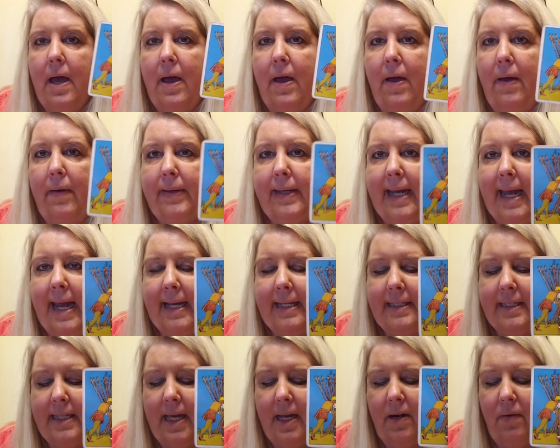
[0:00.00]

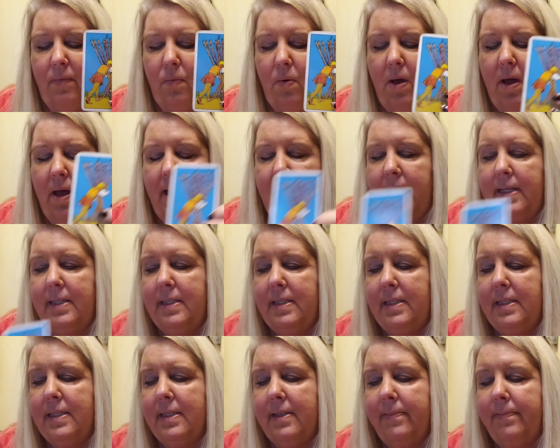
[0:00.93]
Okay, Ten of
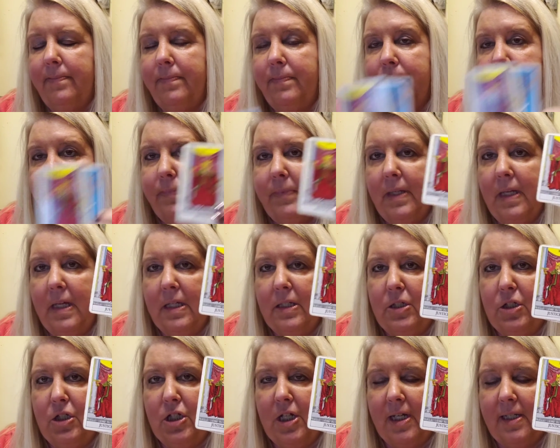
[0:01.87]
Wands.
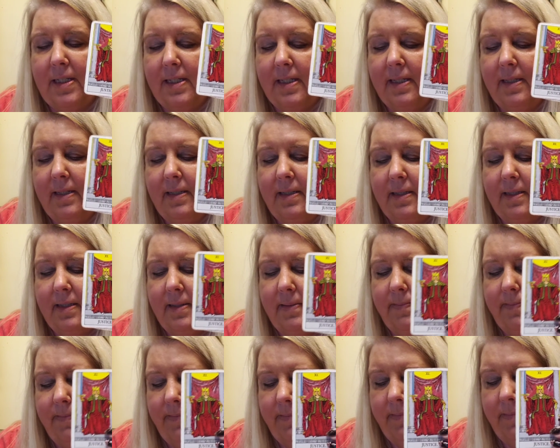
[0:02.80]
Justice,